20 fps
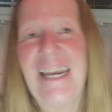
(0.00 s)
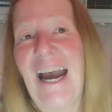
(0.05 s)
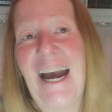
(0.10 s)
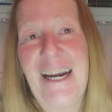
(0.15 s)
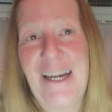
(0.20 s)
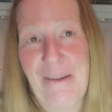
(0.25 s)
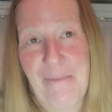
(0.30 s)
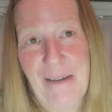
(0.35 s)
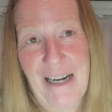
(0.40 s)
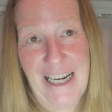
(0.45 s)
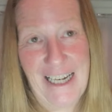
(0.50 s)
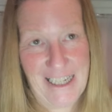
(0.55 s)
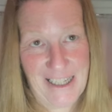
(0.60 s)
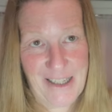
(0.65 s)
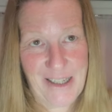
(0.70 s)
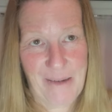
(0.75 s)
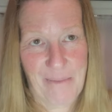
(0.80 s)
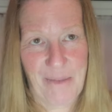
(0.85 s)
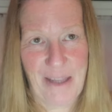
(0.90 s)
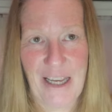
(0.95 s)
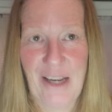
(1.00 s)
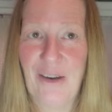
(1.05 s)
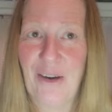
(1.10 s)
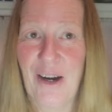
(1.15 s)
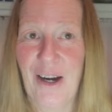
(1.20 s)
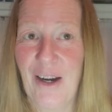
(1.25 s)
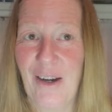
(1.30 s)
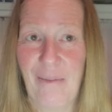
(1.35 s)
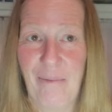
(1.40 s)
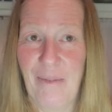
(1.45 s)
and hide it behind something,
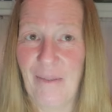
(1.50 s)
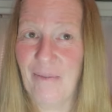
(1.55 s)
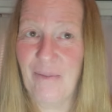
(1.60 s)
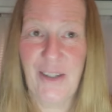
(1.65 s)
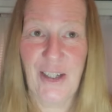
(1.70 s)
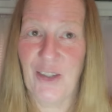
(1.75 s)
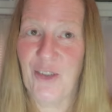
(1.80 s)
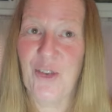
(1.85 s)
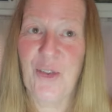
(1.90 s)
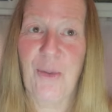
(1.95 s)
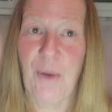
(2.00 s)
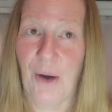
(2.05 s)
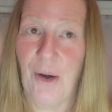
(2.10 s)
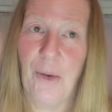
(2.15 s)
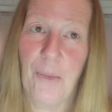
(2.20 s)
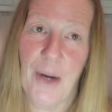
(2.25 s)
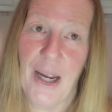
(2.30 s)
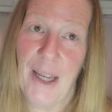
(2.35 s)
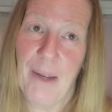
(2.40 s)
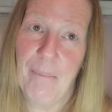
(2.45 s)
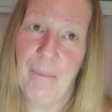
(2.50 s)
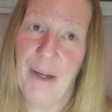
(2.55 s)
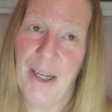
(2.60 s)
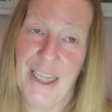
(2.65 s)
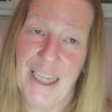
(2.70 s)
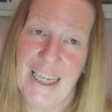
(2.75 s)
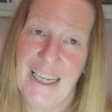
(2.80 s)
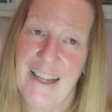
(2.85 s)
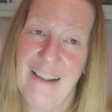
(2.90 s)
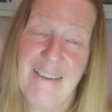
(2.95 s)
or just throw it away.
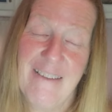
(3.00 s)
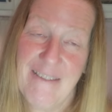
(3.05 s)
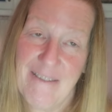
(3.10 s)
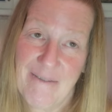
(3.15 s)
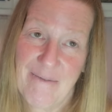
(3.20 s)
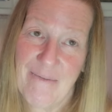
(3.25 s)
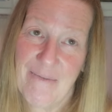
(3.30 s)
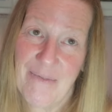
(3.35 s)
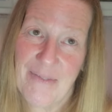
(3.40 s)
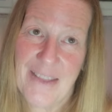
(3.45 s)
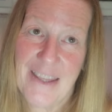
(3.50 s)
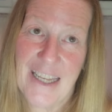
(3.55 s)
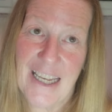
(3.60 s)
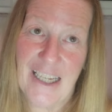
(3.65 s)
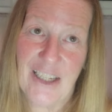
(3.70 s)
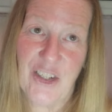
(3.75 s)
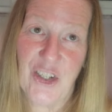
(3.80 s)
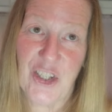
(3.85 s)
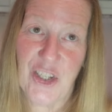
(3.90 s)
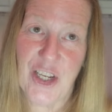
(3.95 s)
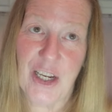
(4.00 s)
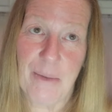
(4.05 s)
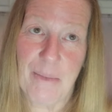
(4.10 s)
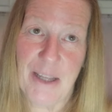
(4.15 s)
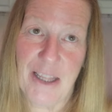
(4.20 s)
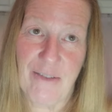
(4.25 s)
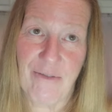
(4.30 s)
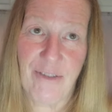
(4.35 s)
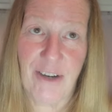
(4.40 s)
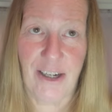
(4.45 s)
But it's just going to
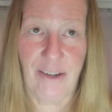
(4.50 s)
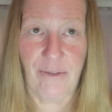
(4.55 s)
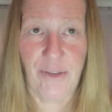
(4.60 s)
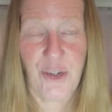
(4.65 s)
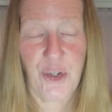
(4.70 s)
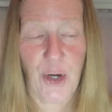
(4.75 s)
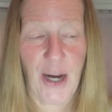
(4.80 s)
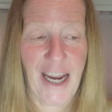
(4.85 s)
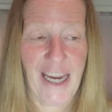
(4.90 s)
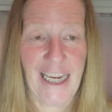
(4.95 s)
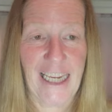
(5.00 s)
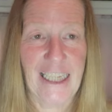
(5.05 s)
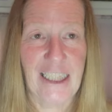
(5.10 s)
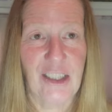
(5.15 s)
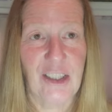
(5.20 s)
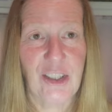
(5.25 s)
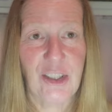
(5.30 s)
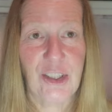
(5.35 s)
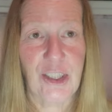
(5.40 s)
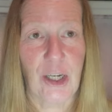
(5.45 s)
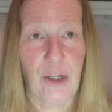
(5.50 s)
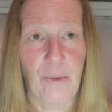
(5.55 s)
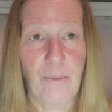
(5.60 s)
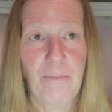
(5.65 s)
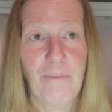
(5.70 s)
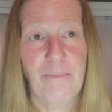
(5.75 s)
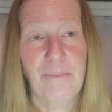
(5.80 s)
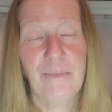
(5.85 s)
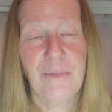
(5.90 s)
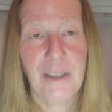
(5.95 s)
be the fun of trying it. So
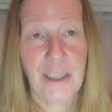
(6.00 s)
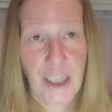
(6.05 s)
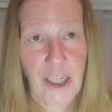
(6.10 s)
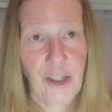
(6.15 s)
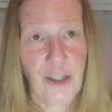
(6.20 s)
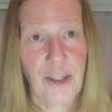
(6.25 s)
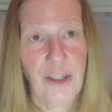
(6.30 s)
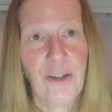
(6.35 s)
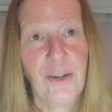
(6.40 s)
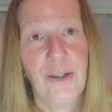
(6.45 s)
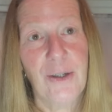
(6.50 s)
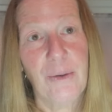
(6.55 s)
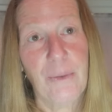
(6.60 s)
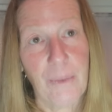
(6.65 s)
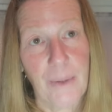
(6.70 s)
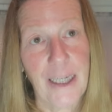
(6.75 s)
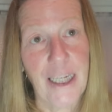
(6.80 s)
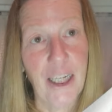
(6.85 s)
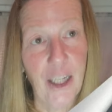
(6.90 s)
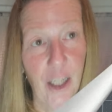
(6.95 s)
here we